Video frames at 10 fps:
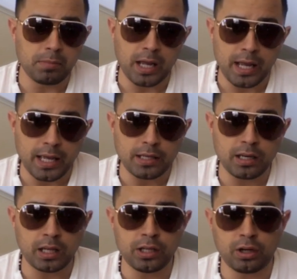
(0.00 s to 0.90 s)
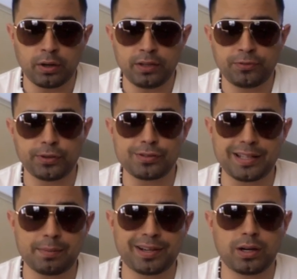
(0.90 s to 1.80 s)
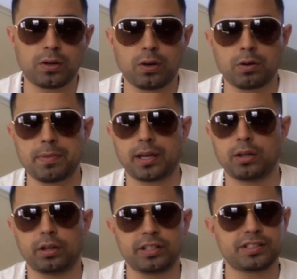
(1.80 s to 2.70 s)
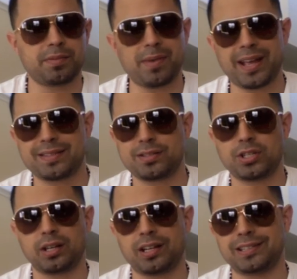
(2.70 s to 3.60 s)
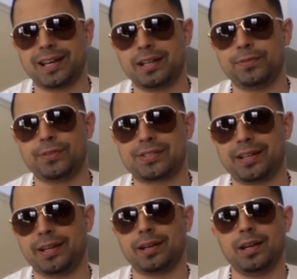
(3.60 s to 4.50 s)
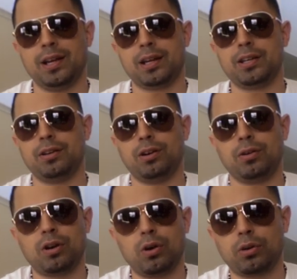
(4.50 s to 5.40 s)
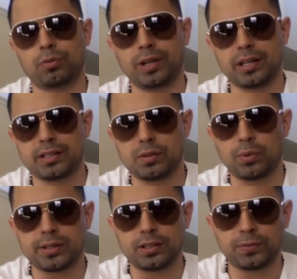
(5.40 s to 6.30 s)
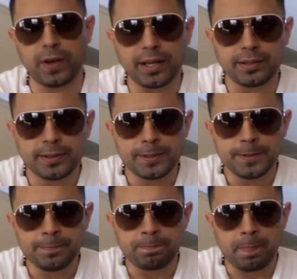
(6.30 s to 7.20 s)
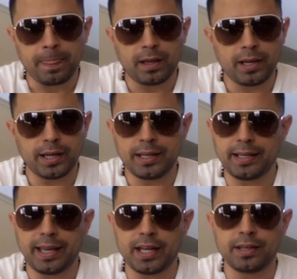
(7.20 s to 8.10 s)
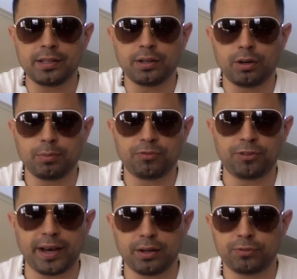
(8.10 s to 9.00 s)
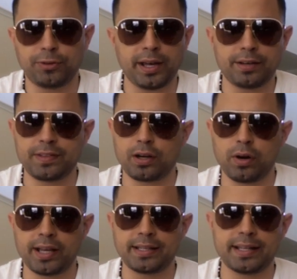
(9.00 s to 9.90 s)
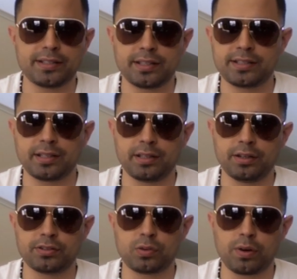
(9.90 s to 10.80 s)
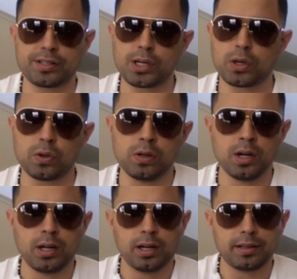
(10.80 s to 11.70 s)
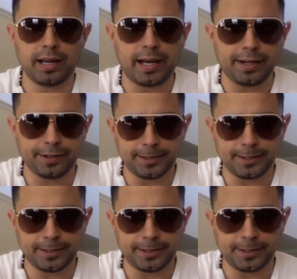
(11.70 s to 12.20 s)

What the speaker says: And, you know, he feels that Miguel Cotto making all these demands and shit like that, he feels like, you know, Cotto really doesn't want this fight. And he can't, you know, fight on fight if they go ahead and get into this, you know, square circle, that